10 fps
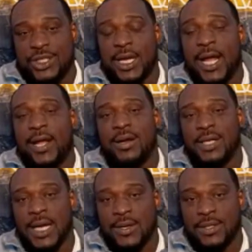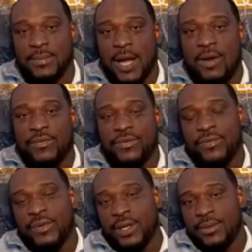I ain't heard it out his mouth. You
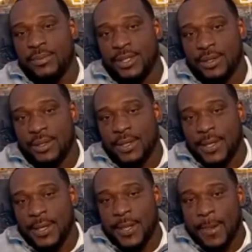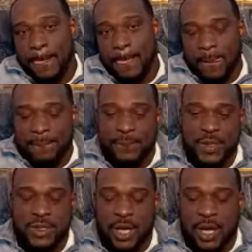feel me?
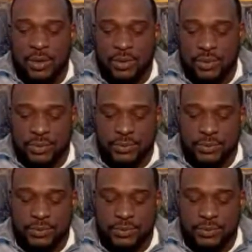Yeah. So